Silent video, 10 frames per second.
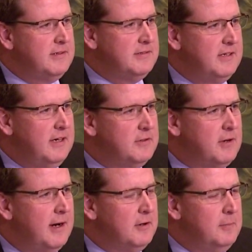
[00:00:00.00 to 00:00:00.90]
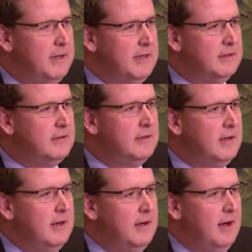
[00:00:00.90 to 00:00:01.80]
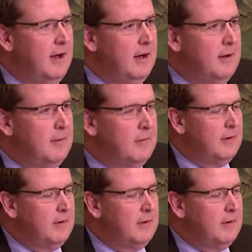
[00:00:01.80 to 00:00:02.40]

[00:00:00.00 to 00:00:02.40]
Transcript: to see a trailer bill uh,